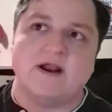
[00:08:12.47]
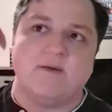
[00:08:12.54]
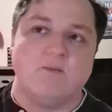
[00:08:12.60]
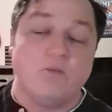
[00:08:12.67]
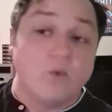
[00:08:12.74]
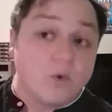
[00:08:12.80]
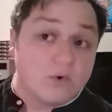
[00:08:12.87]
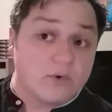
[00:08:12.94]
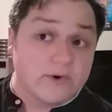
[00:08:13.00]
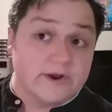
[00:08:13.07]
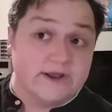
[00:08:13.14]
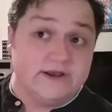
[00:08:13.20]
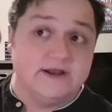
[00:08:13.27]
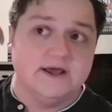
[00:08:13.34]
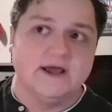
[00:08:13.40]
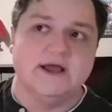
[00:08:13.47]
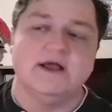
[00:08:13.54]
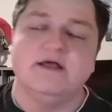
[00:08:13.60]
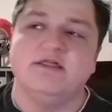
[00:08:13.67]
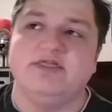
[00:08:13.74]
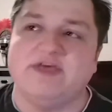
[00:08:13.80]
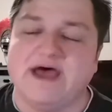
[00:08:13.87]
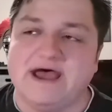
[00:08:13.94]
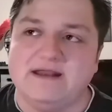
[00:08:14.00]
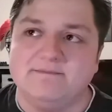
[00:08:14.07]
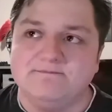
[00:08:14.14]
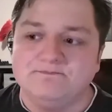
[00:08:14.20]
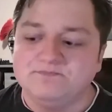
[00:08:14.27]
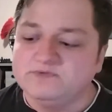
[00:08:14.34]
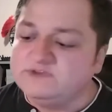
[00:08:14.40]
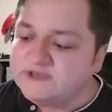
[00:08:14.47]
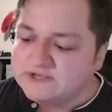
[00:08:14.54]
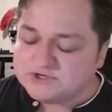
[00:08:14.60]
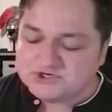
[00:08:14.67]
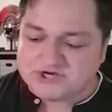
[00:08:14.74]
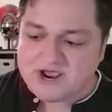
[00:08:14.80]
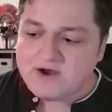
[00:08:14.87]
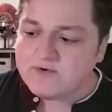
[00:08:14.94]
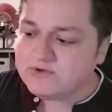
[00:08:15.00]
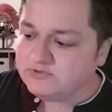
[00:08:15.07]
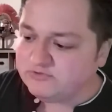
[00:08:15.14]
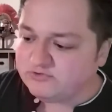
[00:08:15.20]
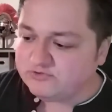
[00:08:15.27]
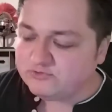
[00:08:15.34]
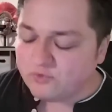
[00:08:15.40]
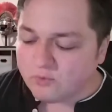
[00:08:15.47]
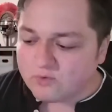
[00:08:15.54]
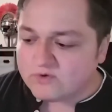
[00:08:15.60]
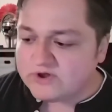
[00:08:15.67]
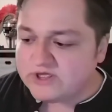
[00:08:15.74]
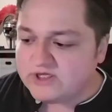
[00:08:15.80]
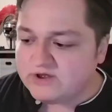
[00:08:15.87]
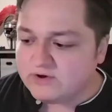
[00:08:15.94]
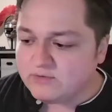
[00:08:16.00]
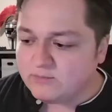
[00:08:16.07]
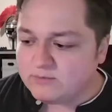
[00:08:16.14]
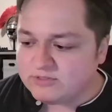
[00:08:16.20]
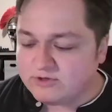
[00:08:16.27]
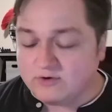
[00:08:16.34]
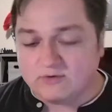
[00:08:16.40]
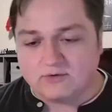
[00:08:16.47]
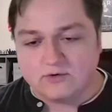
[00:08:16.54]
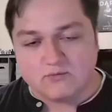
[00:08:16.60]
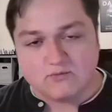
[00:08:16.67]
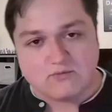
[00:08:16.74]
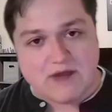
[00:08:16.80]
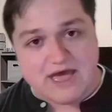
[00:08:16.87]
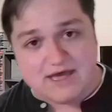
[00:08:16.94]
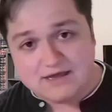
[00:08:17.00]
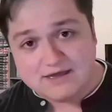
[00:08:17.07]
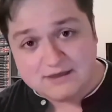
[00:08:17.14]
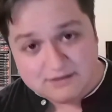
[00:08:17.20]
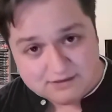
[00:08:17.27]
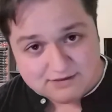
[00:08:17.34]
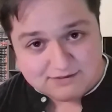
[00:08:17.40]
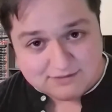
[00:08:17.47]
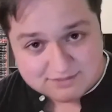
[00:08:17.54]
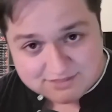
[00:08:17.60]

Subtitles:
And I'm worried that Din Djarin's story here with Greg,